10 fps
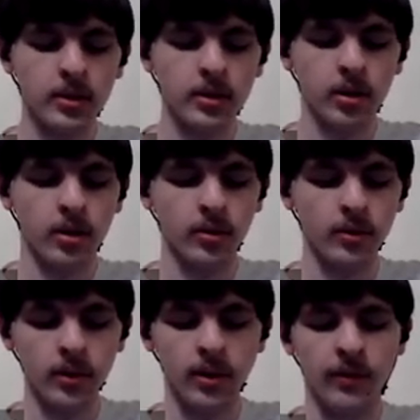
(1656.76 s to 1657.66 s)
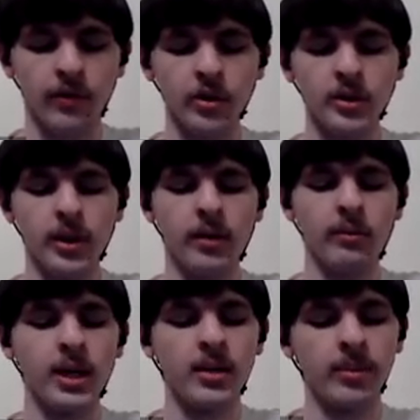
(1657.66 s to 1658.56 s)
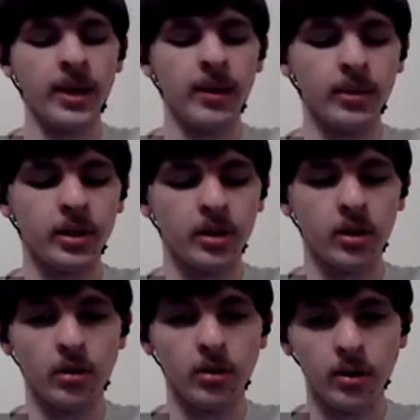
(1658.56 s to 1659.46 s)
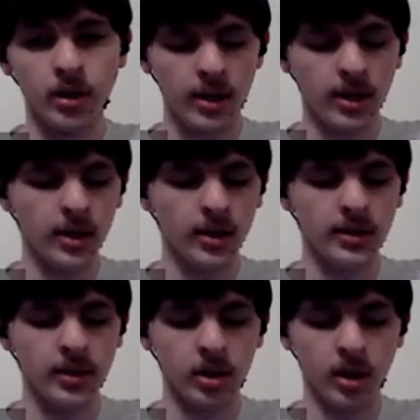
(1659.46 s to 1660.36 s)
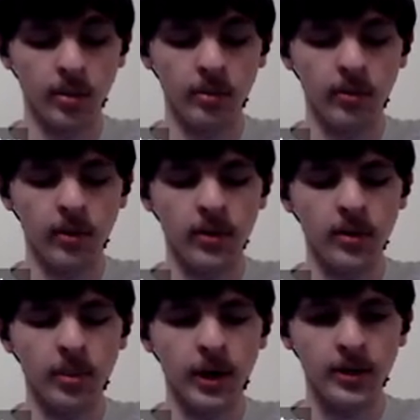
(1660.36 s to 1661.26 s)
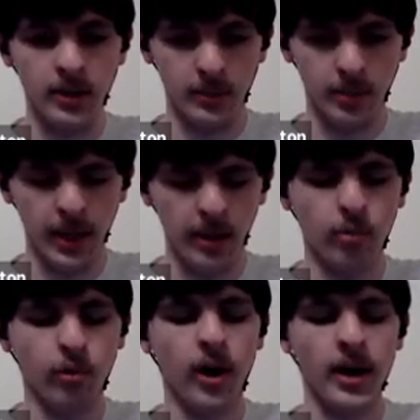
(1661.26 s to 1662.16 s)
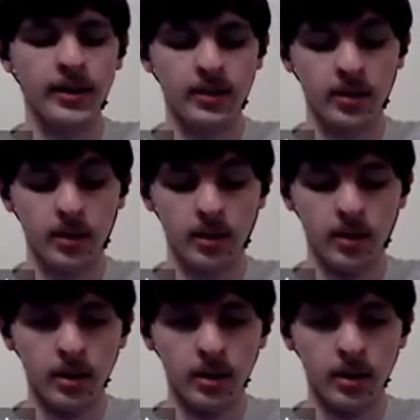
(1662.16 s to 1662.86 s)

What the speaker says: So the first thing we need to be able to do is determine whether the button is being pressed.